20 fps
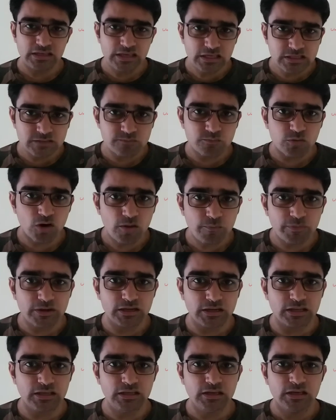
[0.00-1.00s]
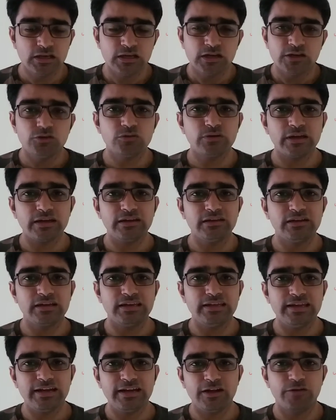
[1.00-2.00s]
each property, you can
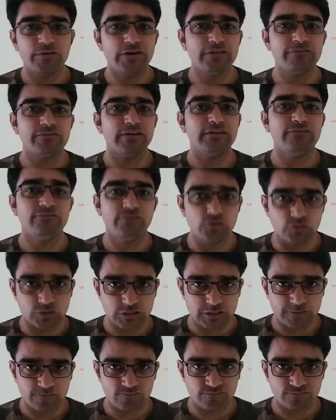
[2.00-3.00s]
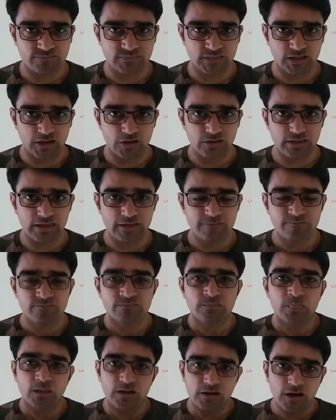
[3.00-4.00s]
create 25 views. Okay.
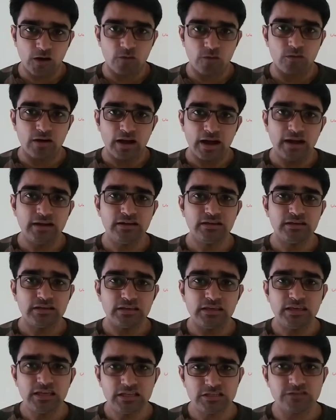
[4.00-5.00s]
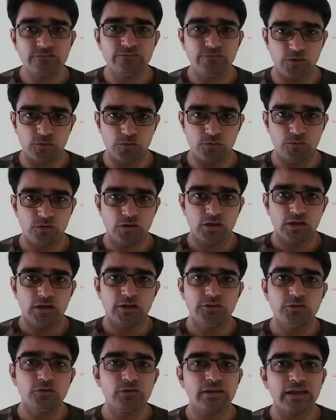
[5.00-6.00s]
Now under each view,
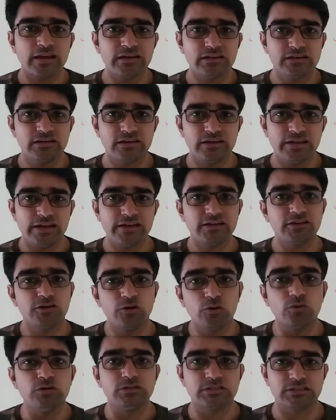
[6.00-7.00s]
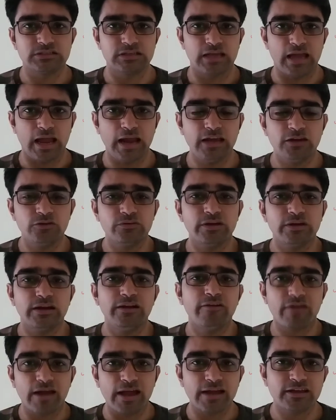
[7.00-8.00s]
you can create goals and you can
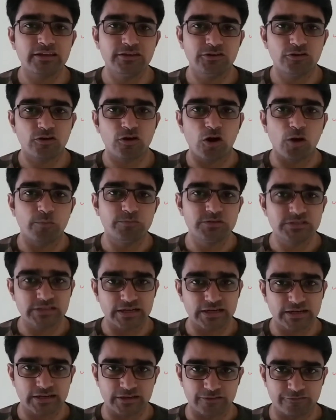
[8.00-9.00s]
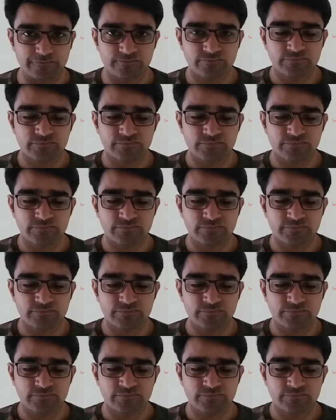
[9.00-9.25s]
track your objective.